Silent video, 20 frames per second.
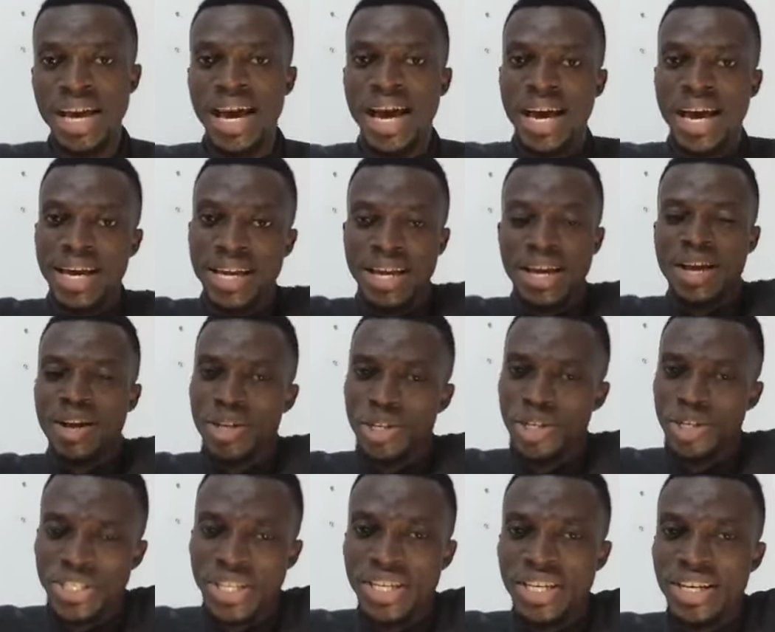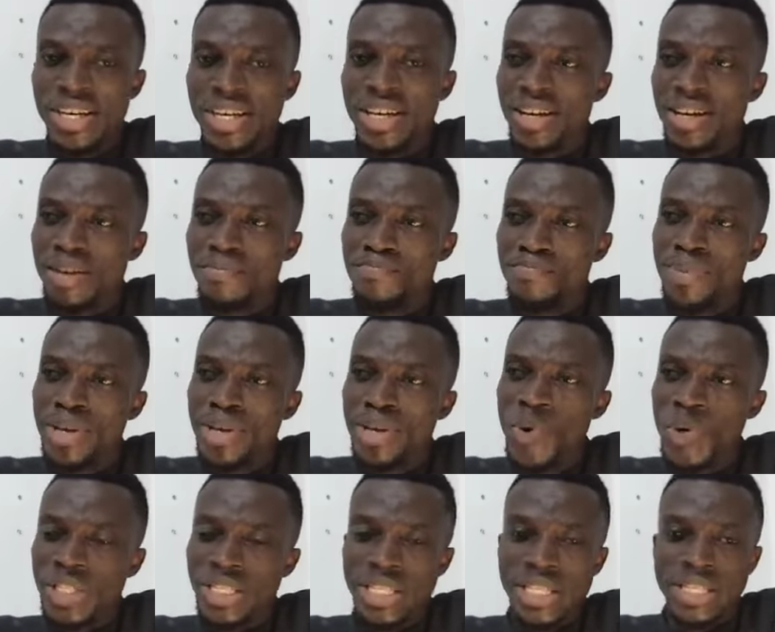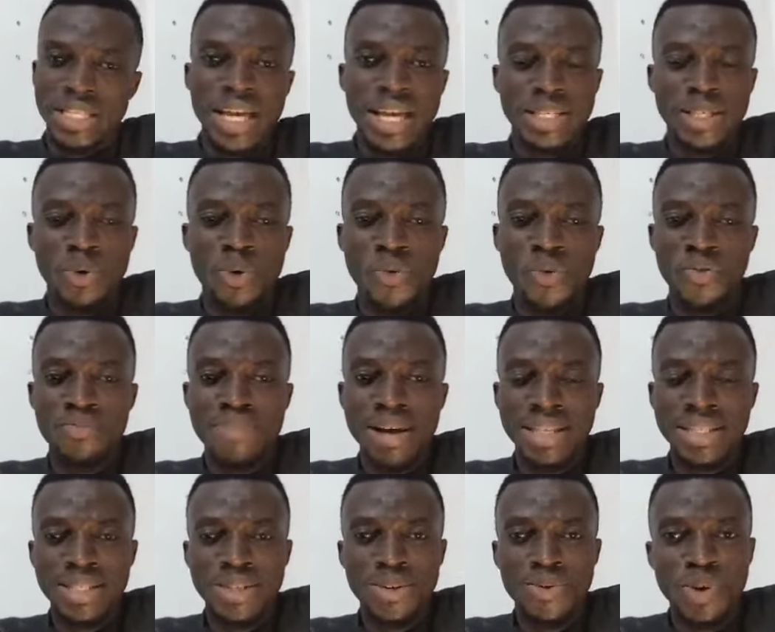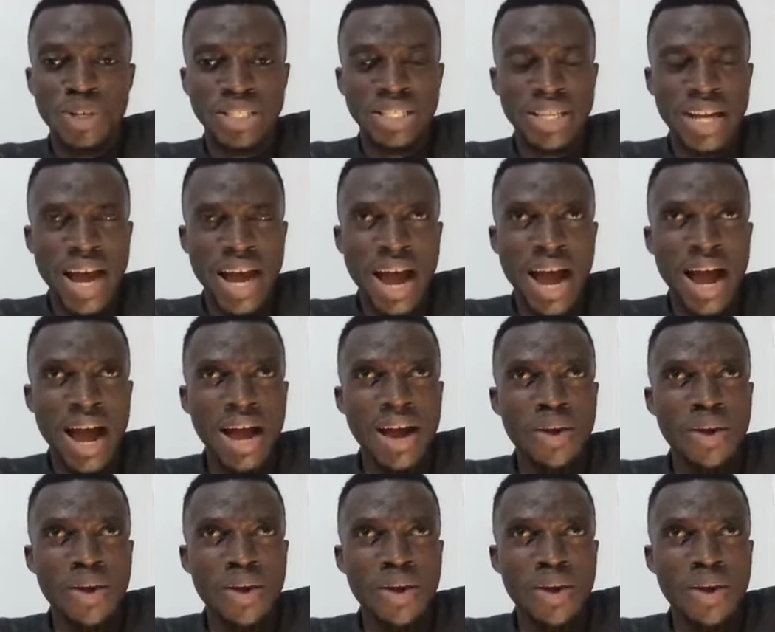You see, to say as a Kofi Bentzel Kotana,